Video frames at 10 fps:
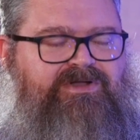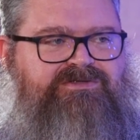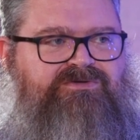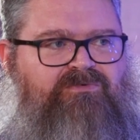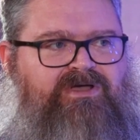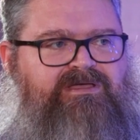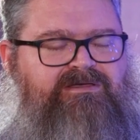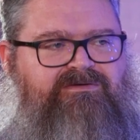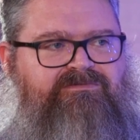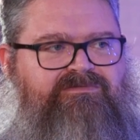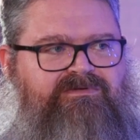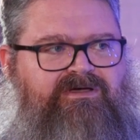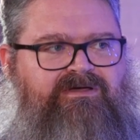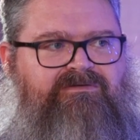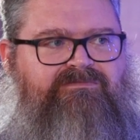But it's a way
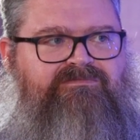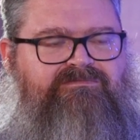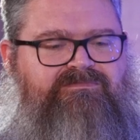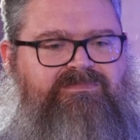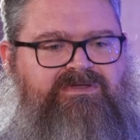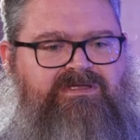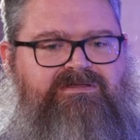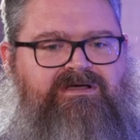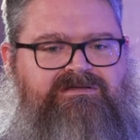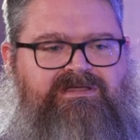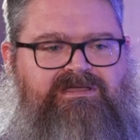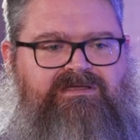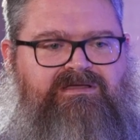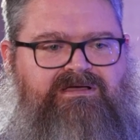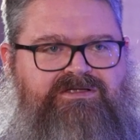of
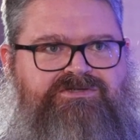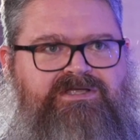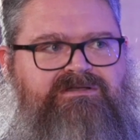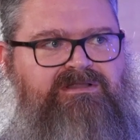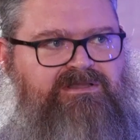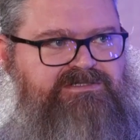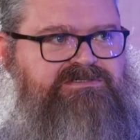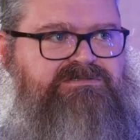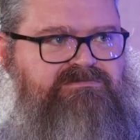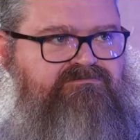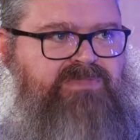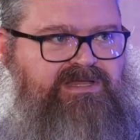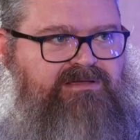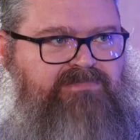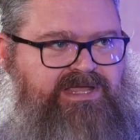conducting agendaless
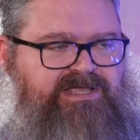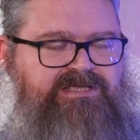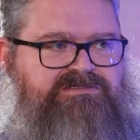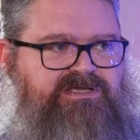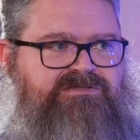meetings.